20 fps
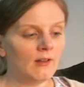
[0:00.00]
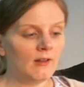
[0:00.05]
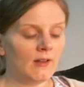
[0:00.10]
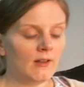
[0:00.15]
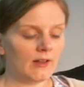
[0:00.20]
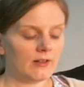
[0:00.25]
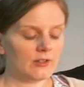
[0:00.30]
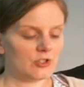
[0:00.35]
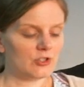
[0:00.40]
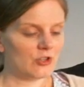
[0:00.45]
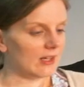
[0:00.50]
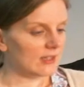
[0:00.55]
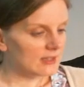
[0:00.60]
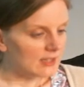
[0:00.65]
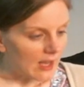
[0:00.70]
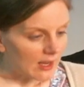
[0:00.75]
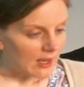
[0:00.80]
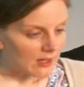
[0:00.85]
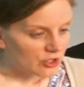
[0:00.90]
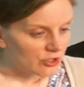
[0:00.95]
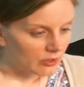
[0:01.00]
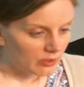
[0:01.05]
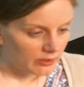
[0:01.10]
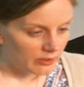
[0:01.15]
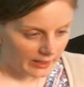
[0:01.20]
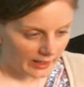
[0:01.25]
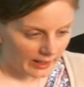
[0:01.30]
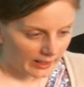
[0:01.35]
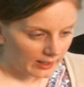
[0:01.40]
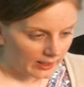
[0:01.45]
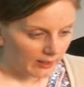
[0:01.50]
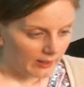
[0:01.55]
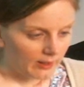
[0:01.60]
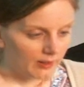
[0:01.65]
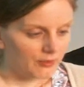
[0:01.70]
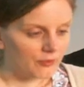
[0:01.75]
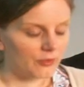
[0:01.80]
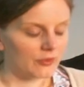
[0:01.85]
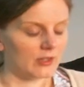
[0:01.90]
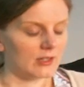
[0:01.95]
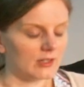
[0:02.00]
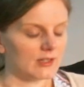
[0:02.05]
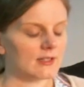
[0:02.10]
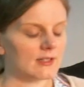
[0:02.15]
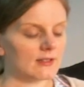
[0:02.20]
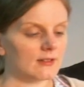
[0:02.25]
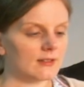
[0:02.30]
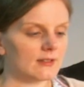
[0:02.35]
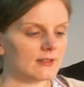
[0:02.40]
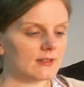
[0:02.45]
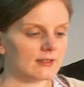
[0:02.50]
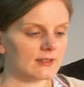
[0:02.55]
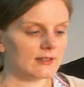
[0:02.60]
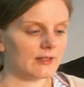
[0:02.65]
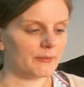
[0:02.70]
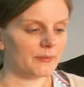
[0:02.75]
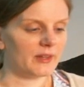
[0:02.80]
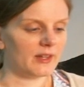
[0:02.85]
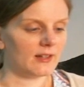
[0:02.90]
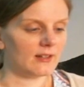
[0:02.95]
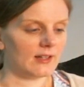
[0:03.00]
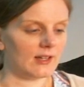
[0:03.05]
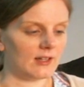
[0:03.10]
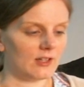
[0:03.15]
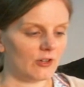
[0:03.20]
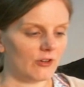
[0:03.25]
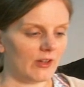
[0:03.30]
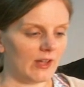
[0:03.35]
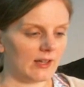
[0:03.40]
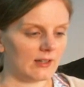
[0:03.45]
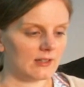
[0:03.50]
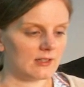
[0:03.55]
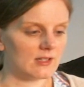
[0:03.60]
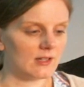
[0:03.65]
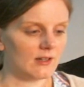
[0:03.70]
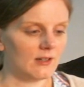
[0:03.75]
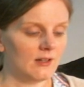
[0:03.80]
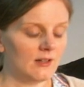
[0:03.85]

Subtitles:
Transactional data, for instance, is something that you get